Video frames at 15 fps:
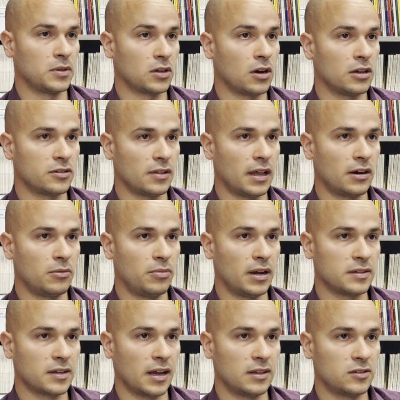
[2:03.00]
contralateral
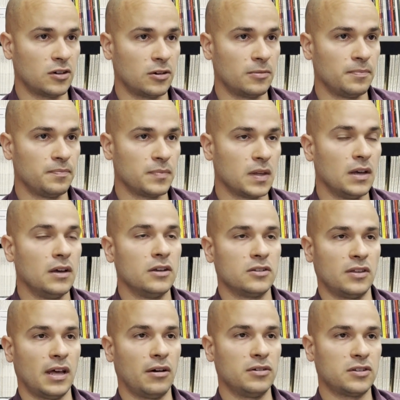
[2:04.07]
breast cancer. So
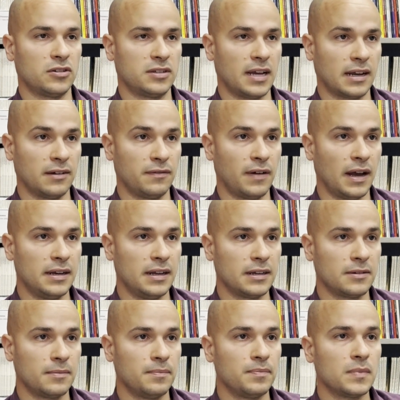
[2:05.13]
that was our second finding.
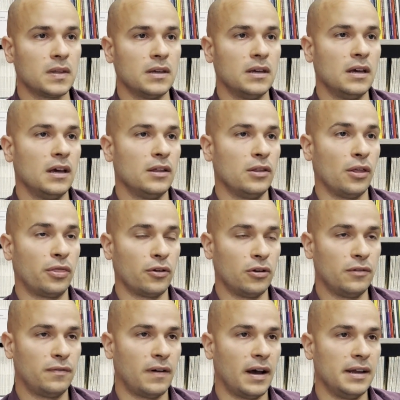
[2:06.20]
The third
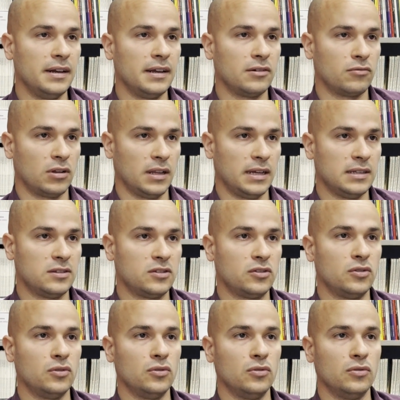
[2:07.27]
finding relates
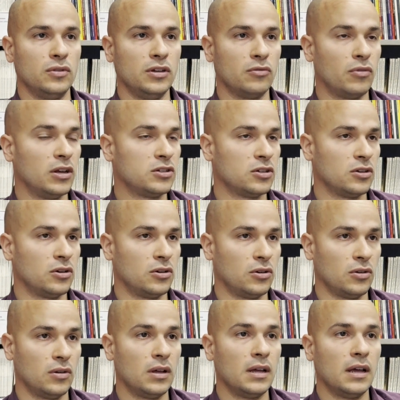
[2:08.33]
to the
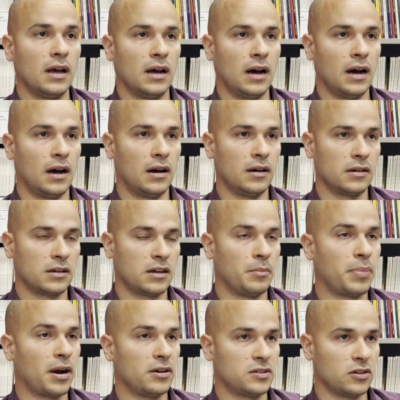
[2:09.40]
original
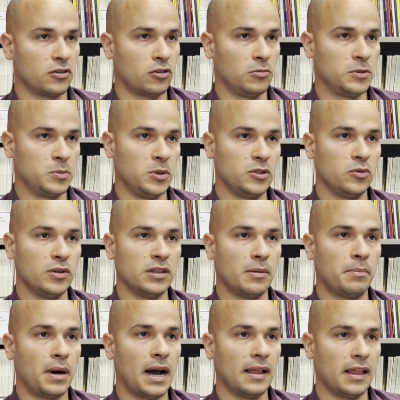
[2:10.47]
comparison groups between the
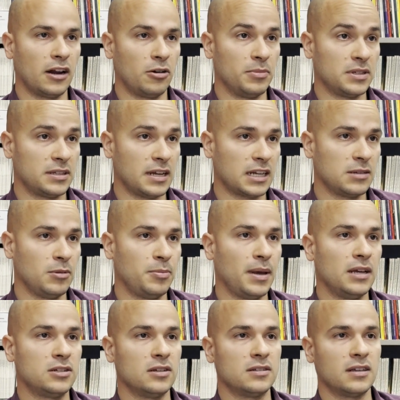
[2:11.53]
bilateral mastectomy
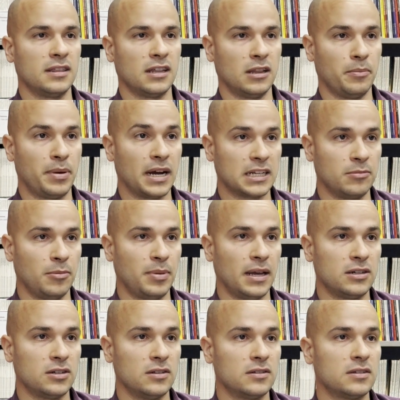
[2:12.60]
patients and the lumpectomy
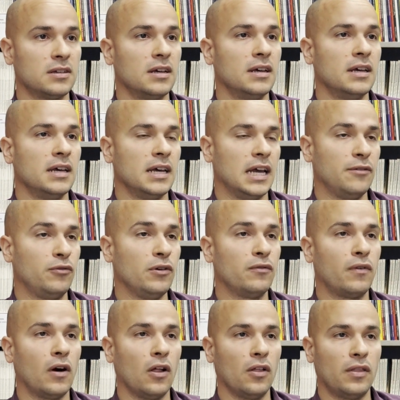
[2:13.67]
patients. If we
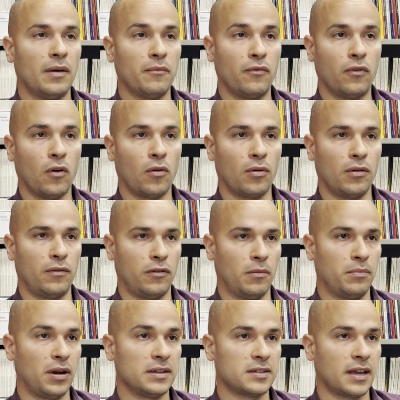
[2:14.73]
follow them forward for
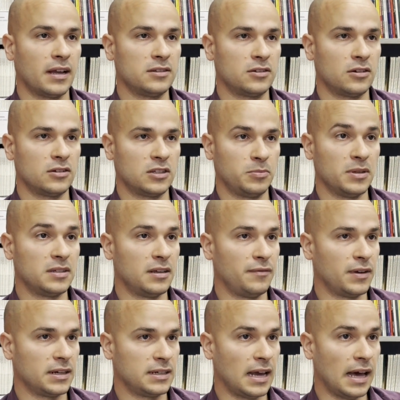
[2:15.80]
breast cancer
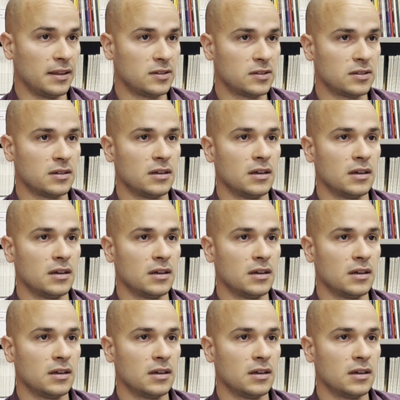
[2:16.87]
specific deaths,